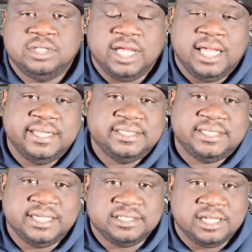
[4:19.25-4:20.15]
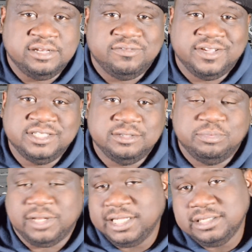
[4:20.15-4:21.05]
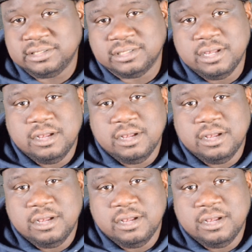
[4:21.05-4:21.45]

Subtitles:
the LSX innovation plates